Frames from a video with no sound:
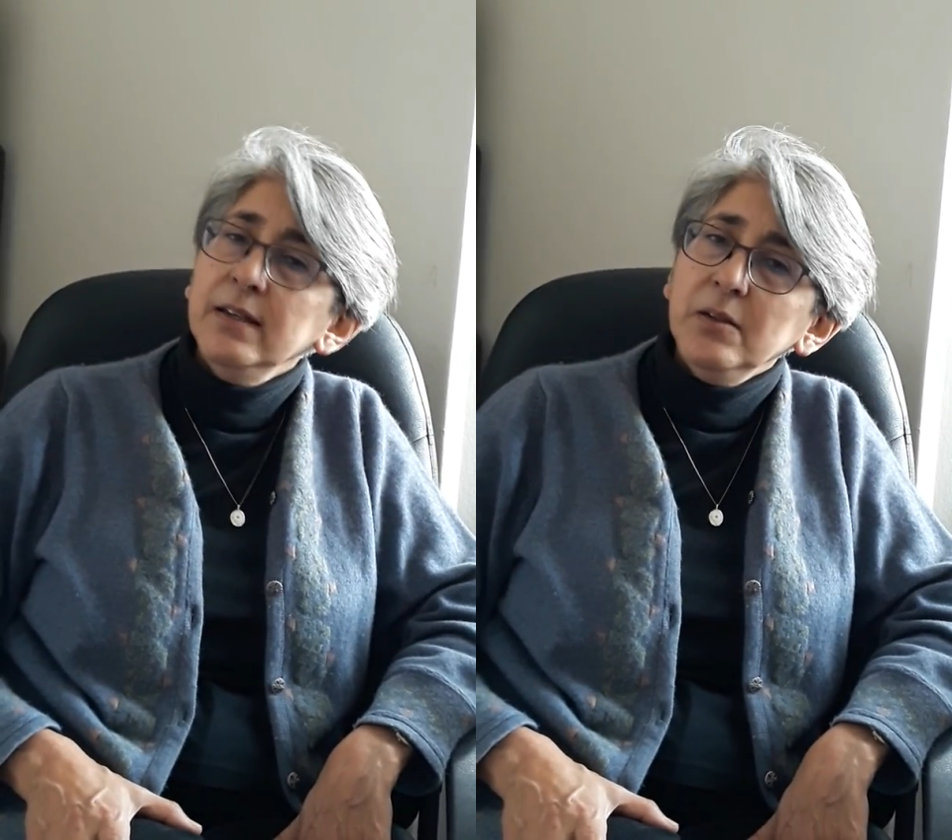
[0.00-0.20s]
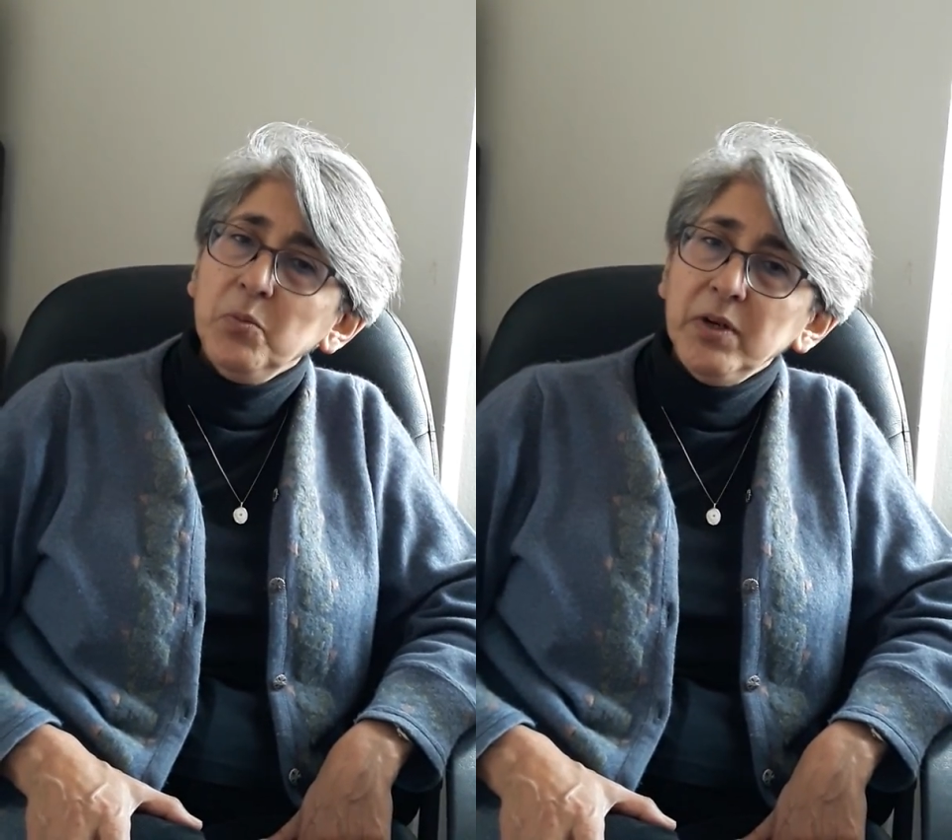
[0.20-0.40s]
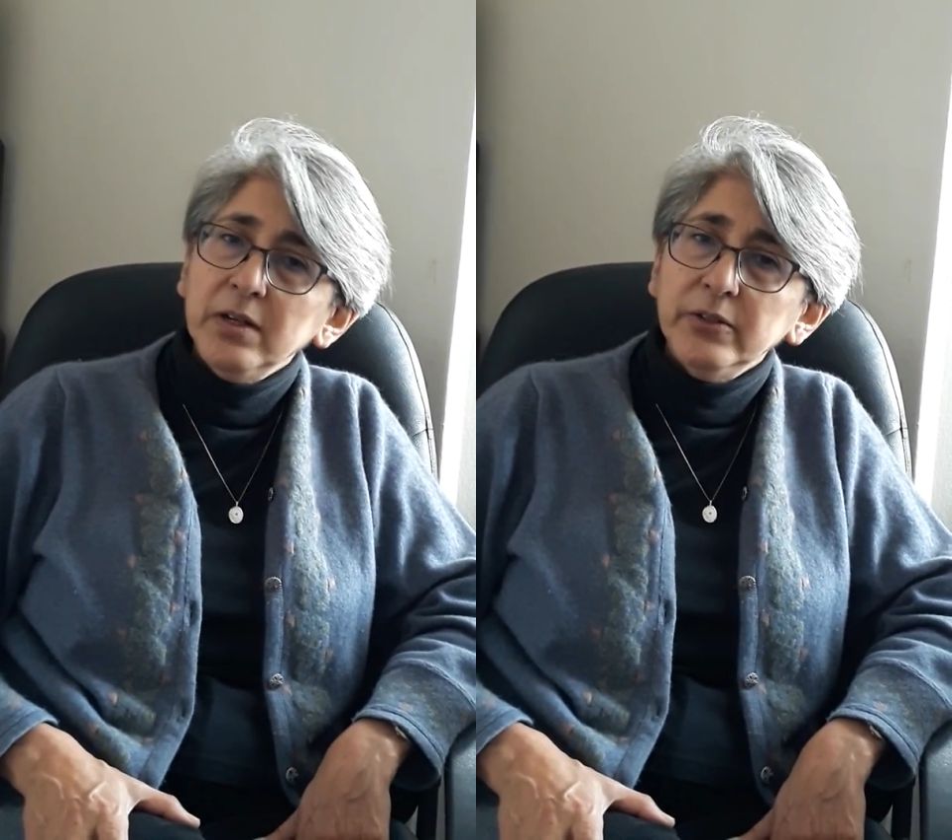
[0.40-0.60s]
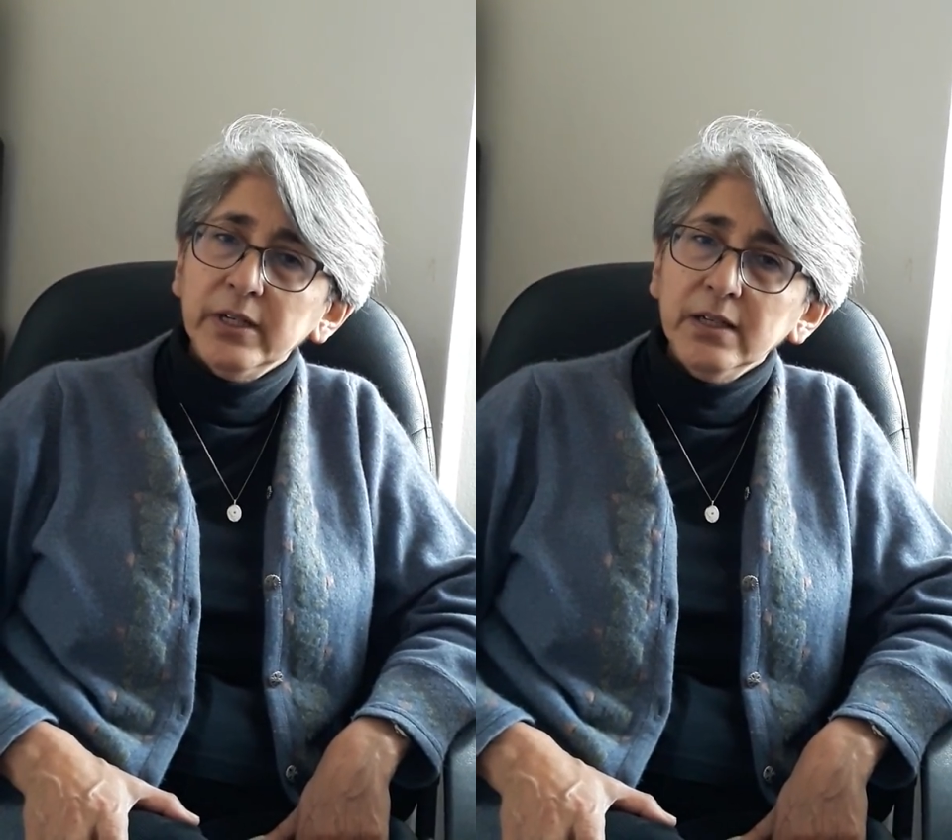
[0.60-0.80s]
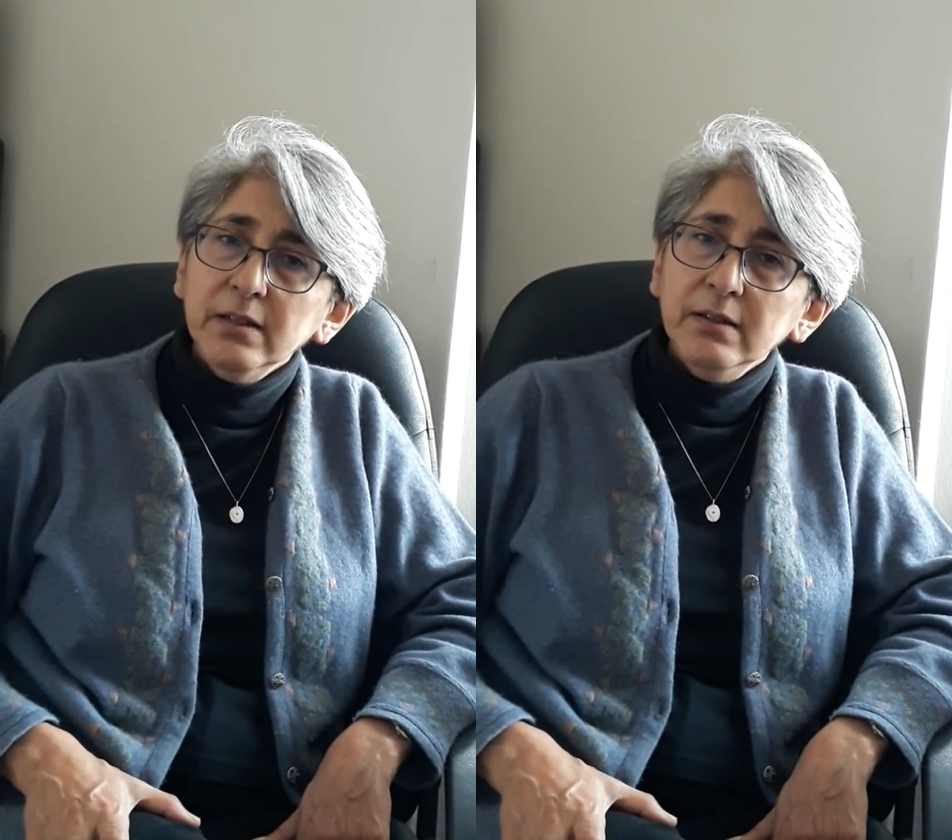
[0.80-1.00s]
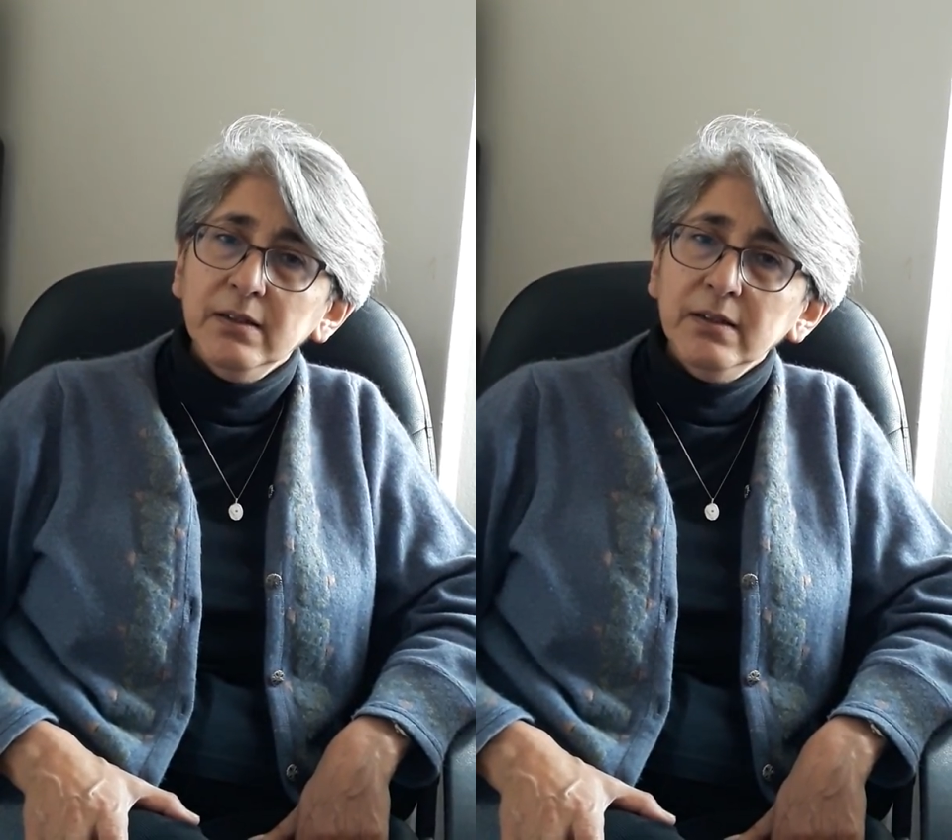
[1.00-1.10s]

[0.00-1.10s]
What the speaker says: and empowering